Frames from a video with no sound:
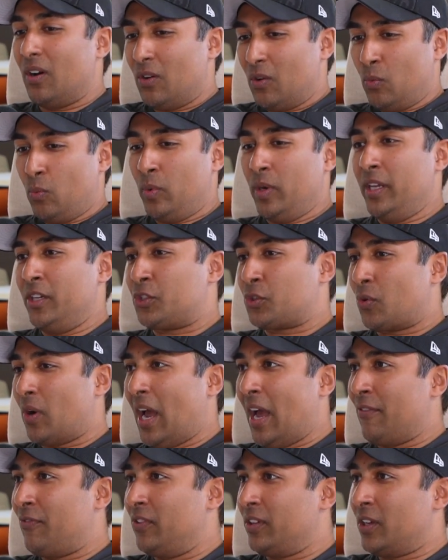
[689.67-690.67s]
We
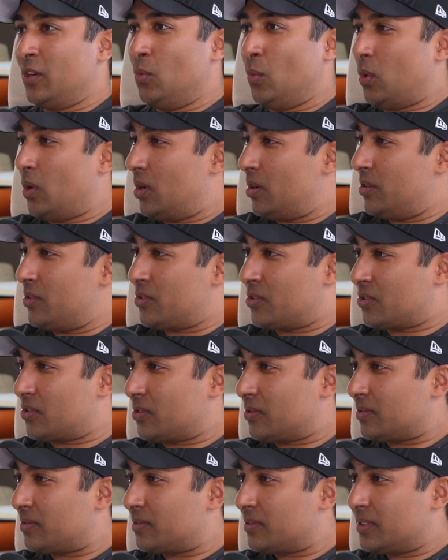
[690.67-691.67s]
traffic in
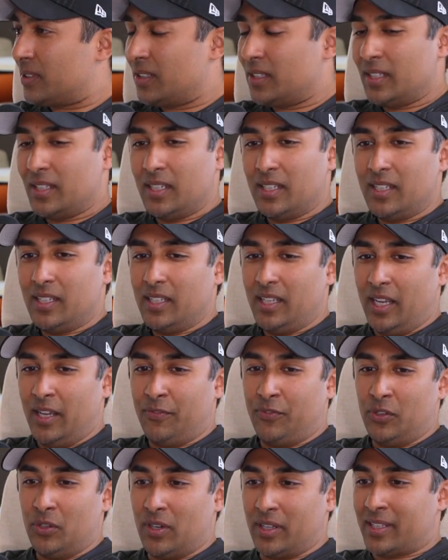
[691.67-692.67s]
words.
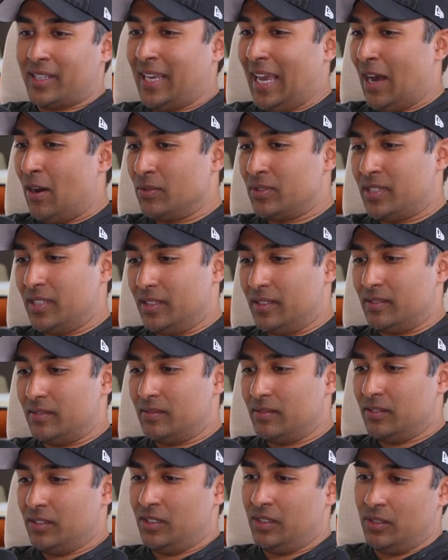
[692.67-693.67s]
If you're an accountant,
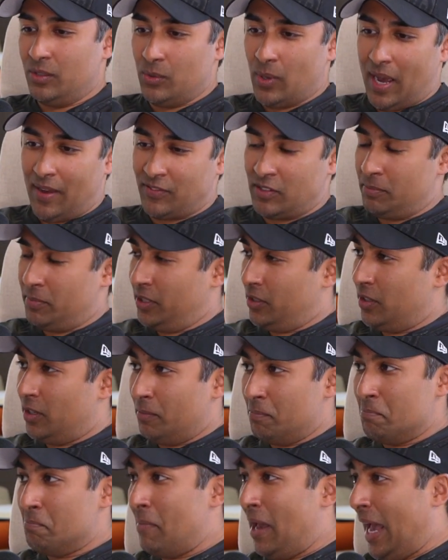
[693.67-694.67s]
you have to be good
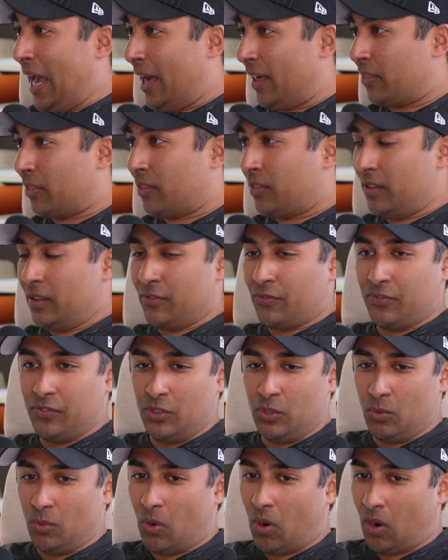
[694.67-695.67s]
at math. If
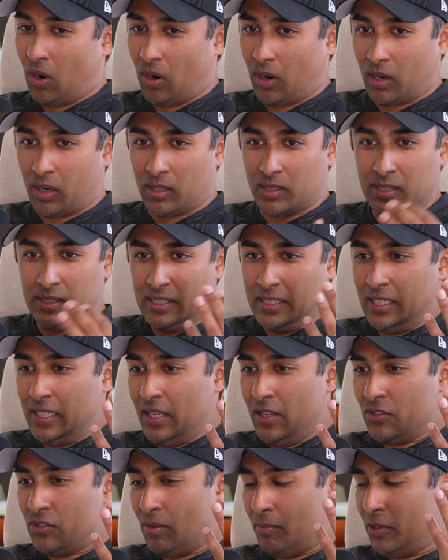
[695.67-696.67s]
you are
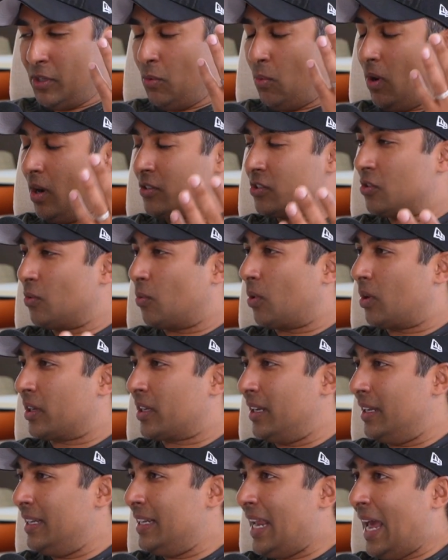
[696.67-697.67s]
somebody who wants to work
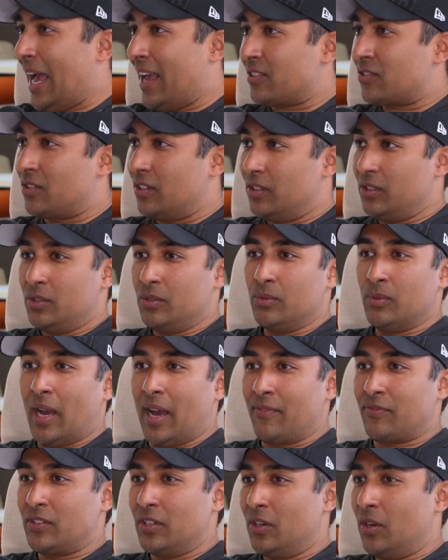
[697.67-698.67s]
at NASA, you
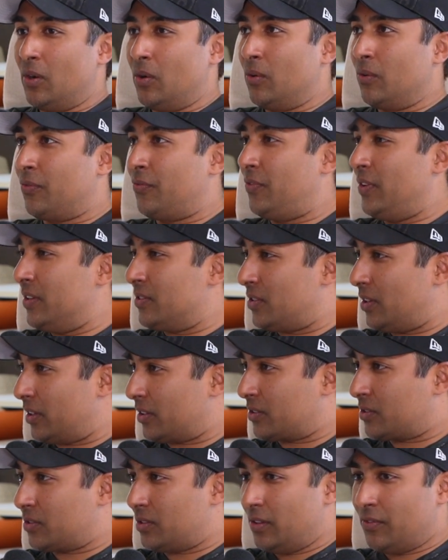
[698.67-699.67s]
have to know
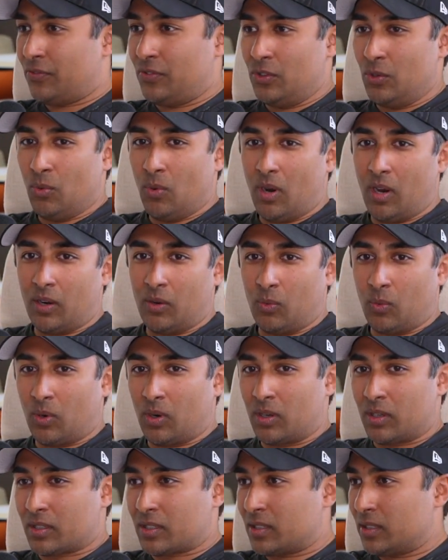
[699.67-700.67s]
physics. If you want to
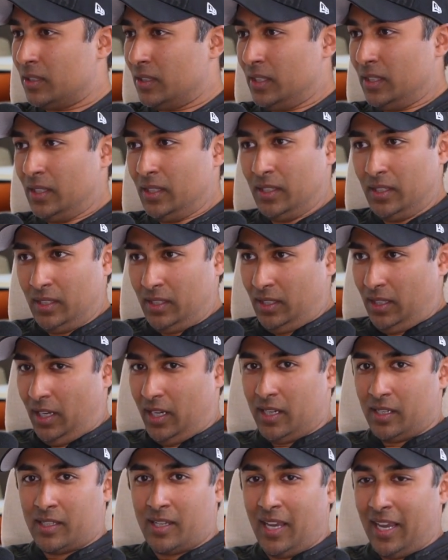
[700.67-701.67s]
work
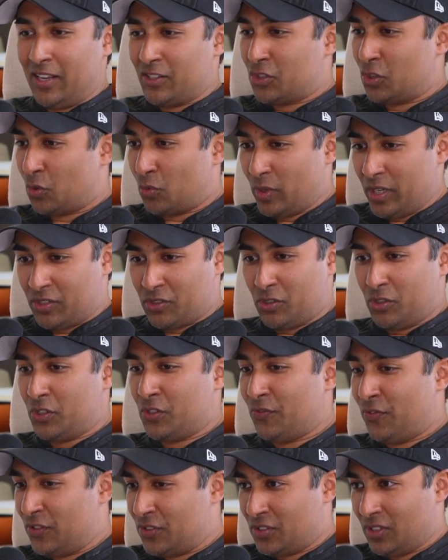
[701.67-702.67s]
in a cancer
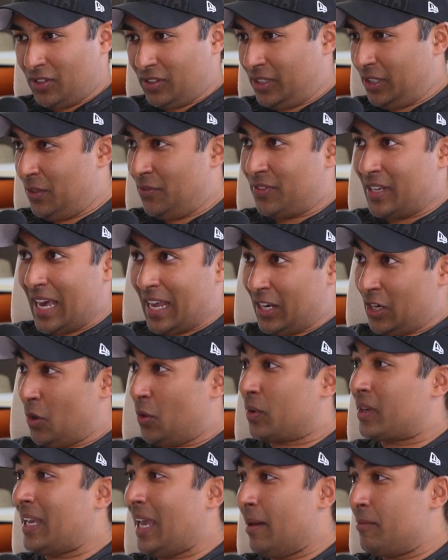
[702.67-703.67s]
research facility, you've got to
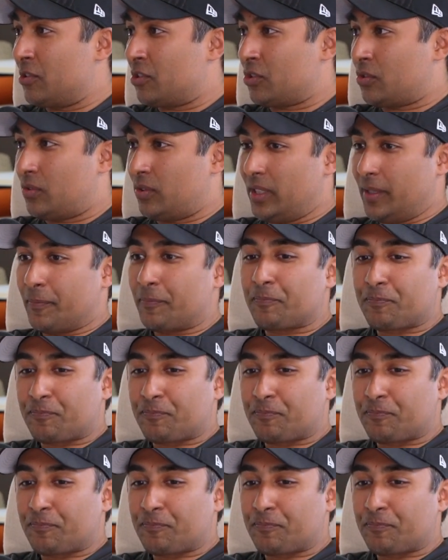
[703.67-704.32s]
know chemistry.